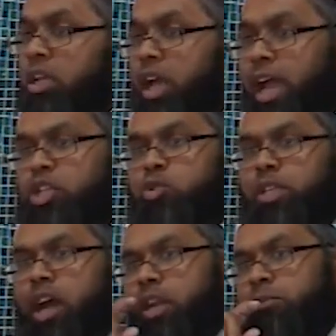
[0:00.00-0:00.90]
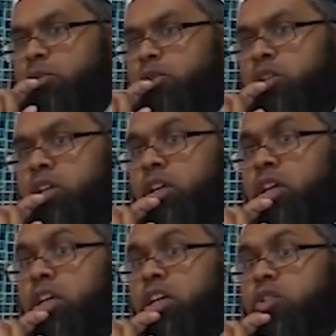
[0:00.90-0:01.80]
And he's doing the alim course.
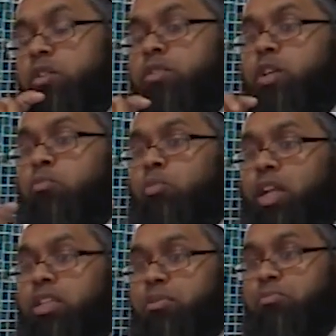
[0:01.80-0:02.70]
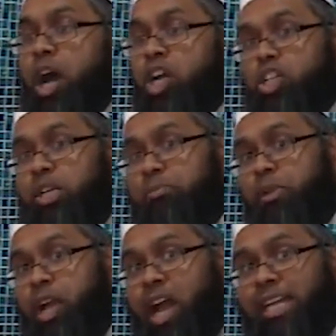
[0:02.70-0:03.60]
So if someone's partially
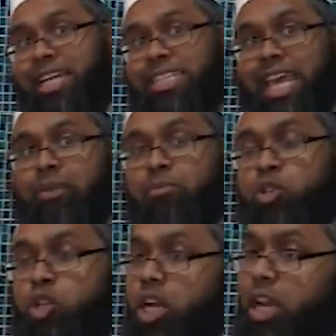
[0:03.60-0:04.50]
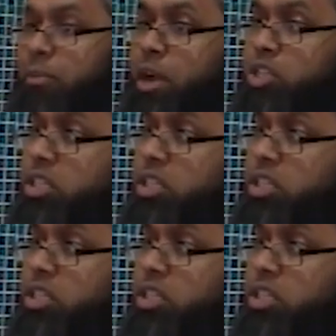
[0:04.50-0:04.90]
blind and is able to learn about his